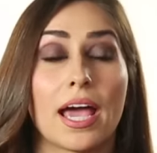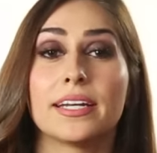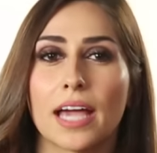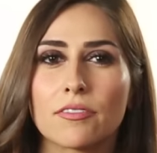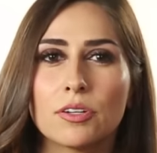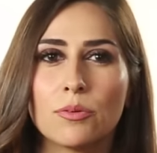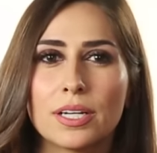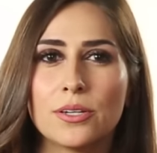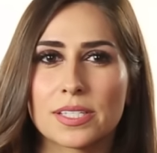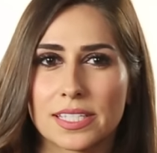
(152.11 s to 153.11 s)
And
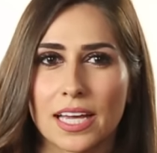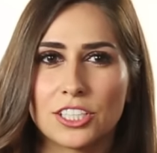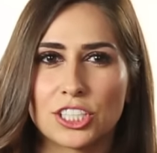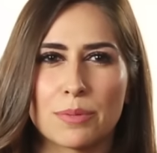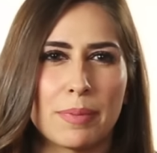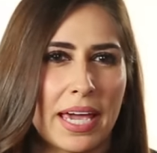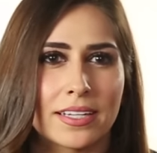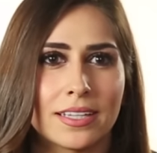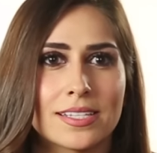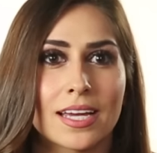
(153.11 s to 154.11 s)
everyone who said she'd
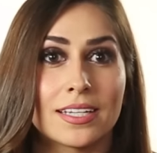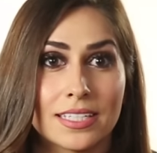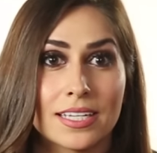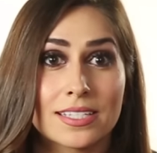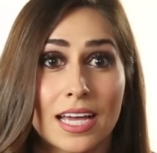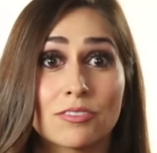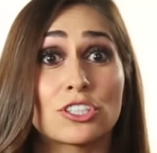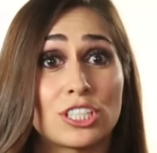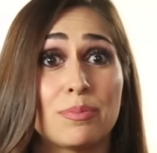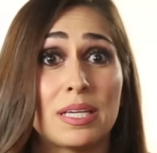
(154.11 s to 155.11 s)
abandon these ideas after
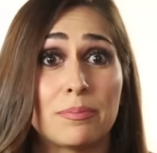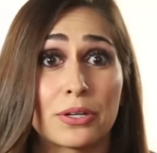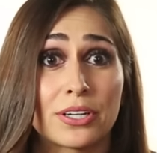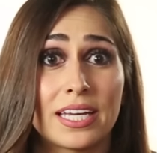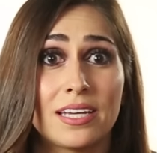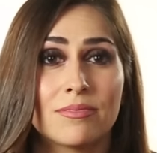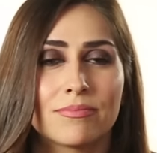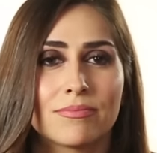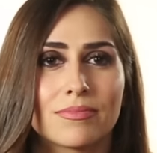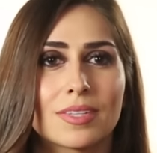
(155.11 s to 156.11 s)
she beat Bernie,
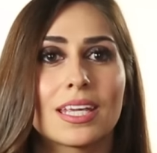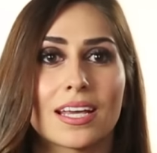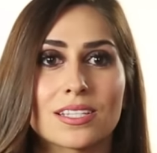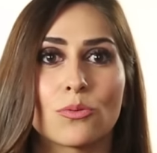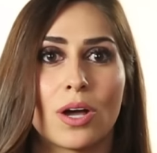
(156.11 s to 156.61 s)
guess